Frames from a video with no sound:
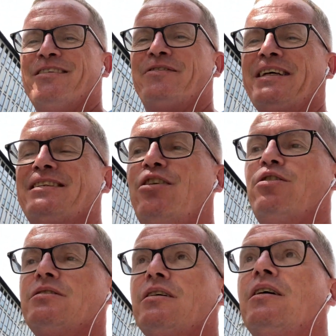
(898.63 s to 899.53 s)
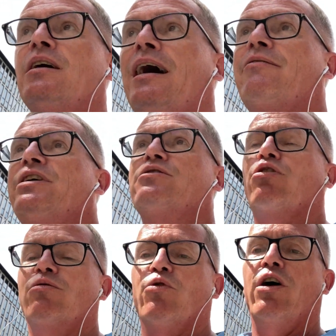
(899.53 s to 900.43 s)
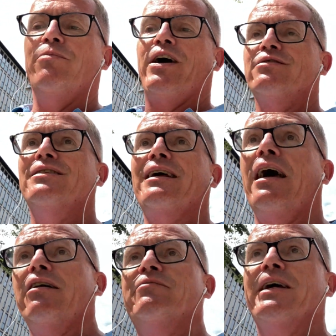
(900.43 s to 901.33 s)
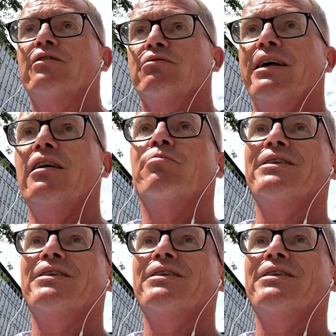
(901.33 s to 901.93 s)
Thanks a lot. Uh, I will talk more about it. I have made already a